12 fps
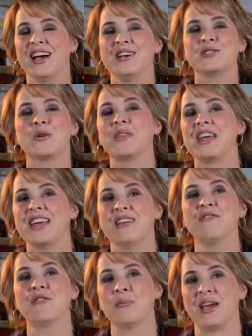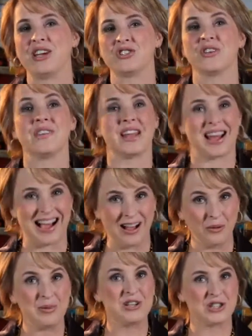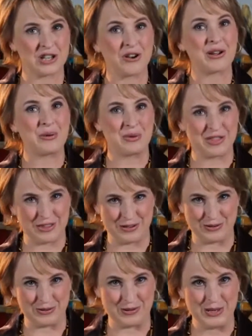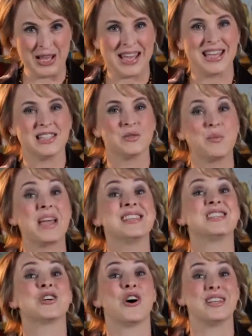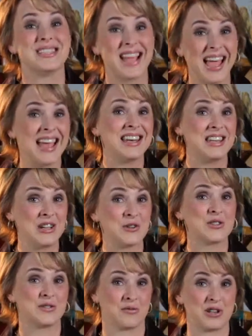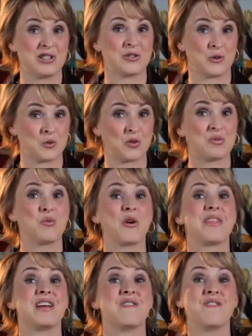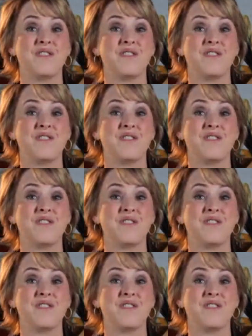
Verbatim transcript: So the information that I'll be sharing with you is based on 10 years of research with more than